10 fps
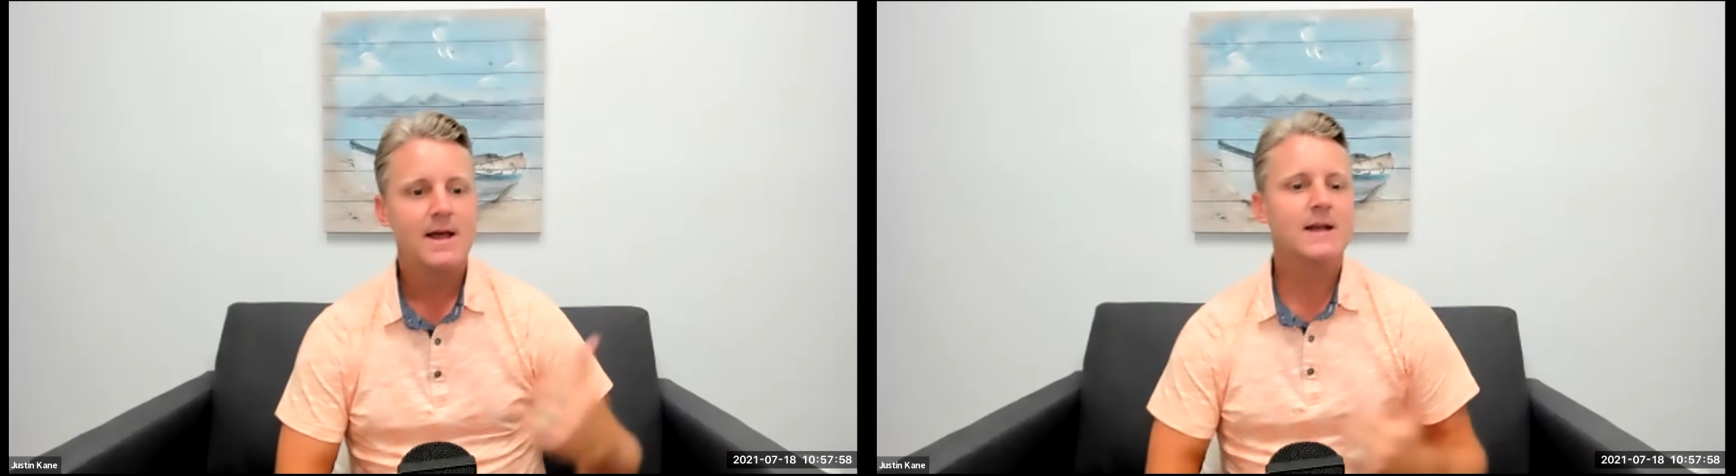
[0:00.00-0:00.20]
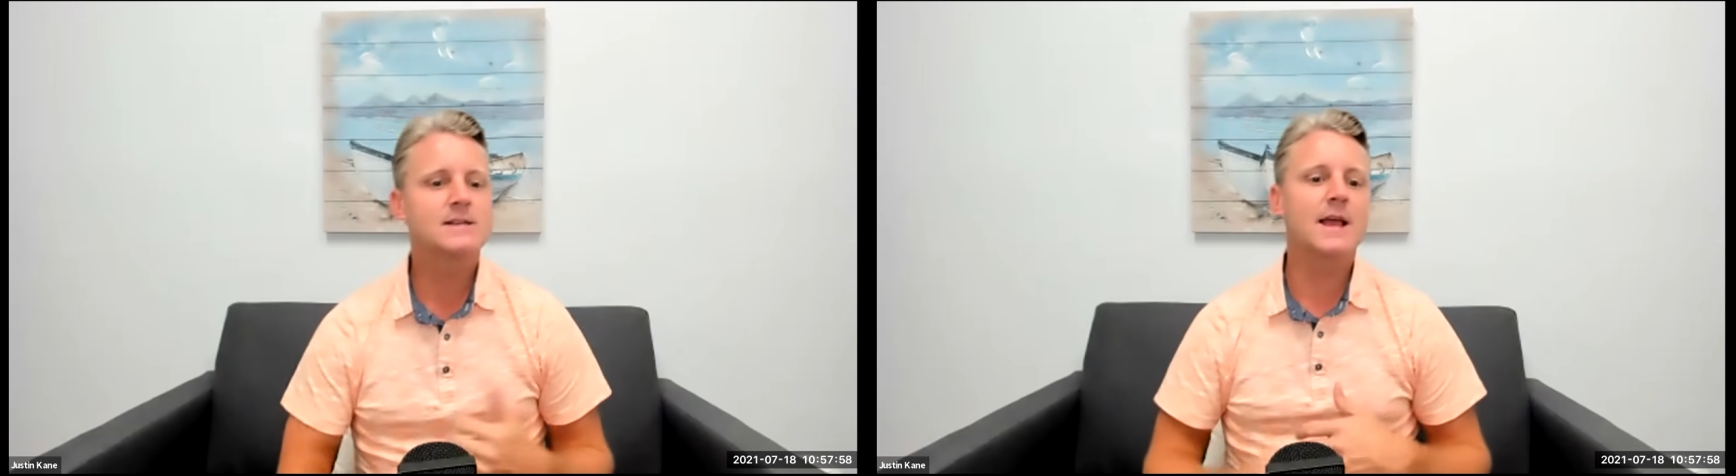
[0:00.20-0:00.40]

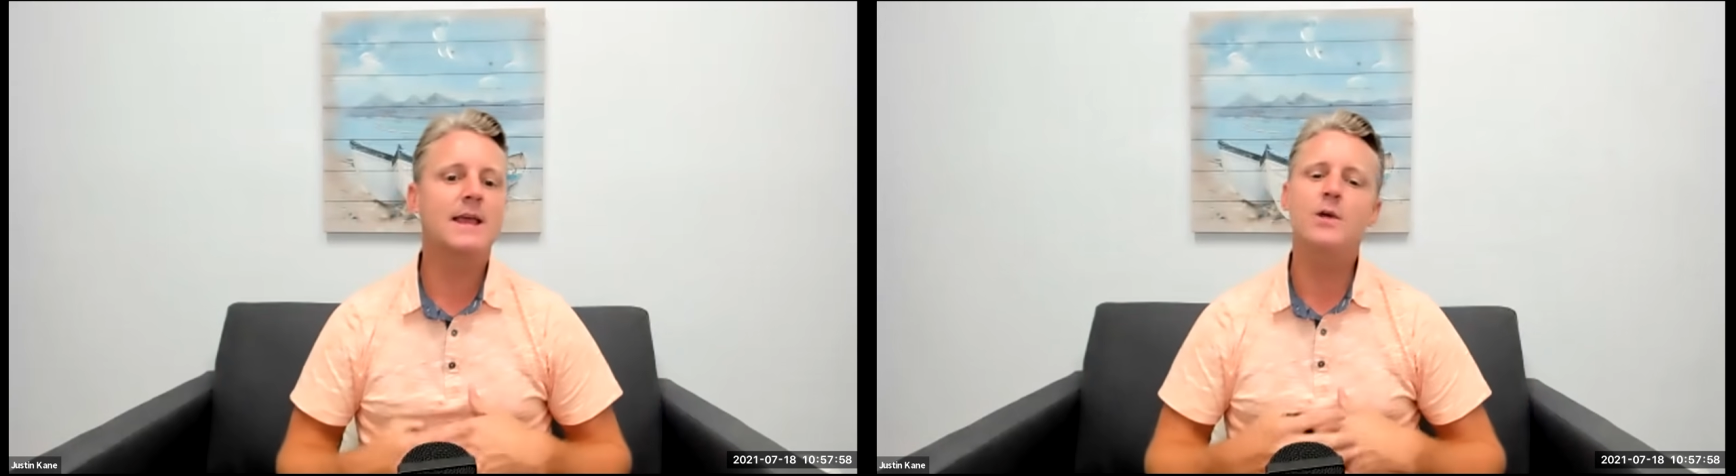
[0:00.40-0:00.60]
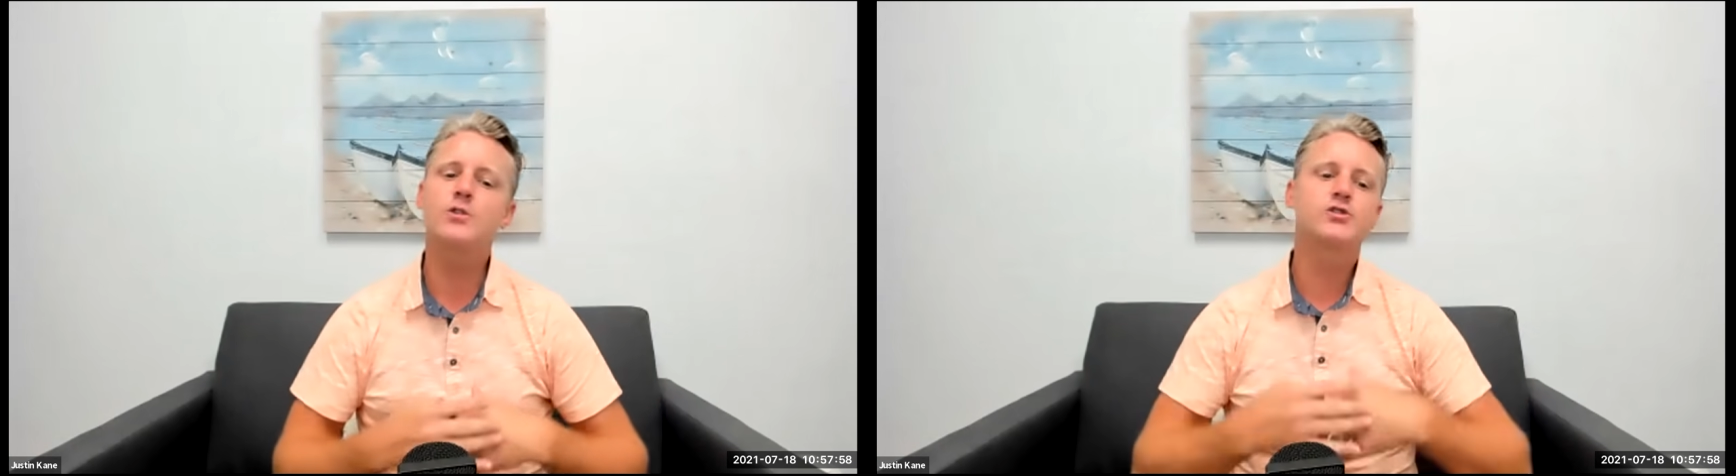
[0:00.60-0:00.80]
It's like
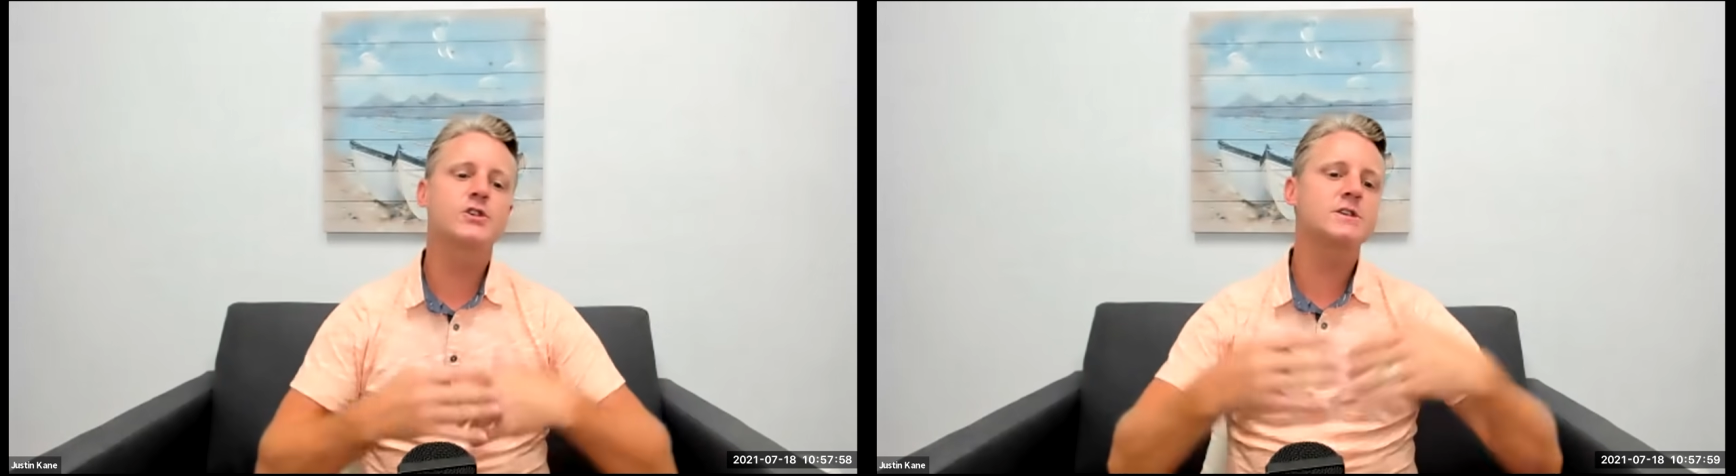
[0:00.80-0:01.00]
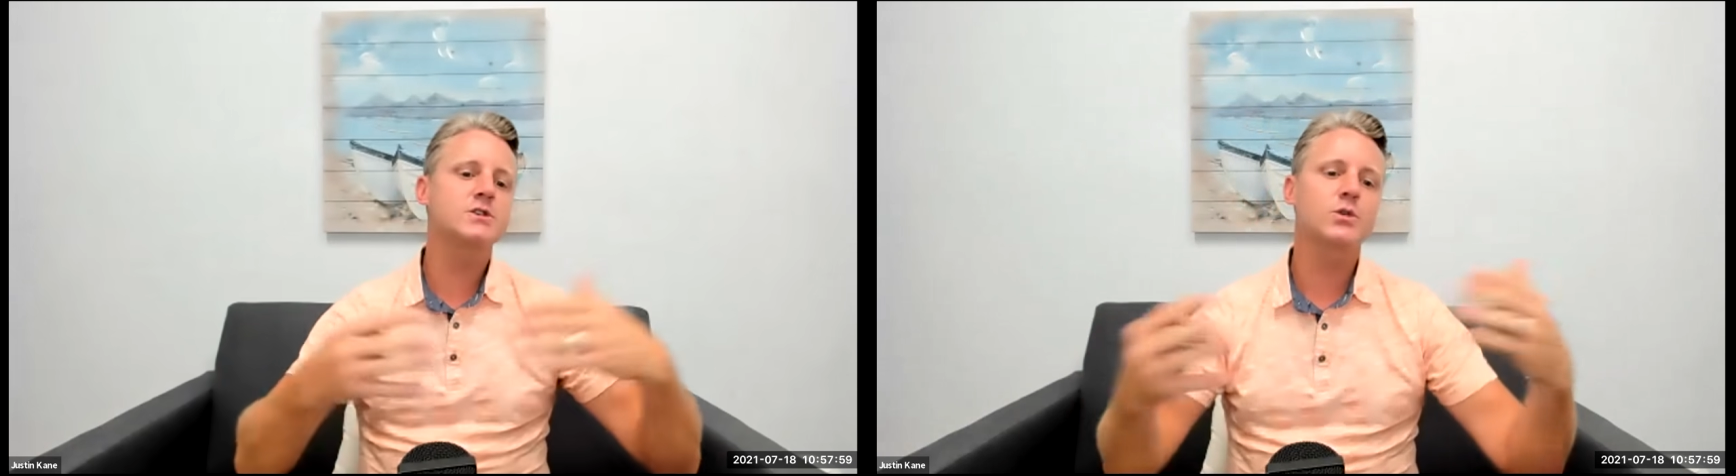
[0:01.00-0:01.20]
he was
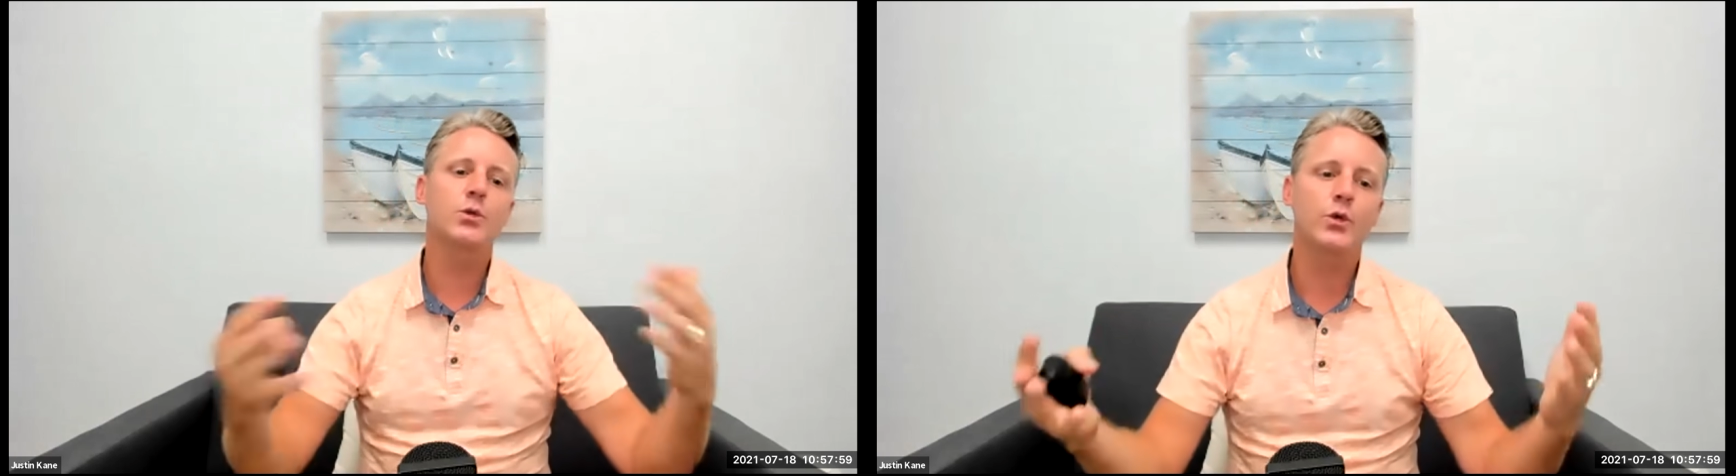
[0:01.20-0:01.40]
just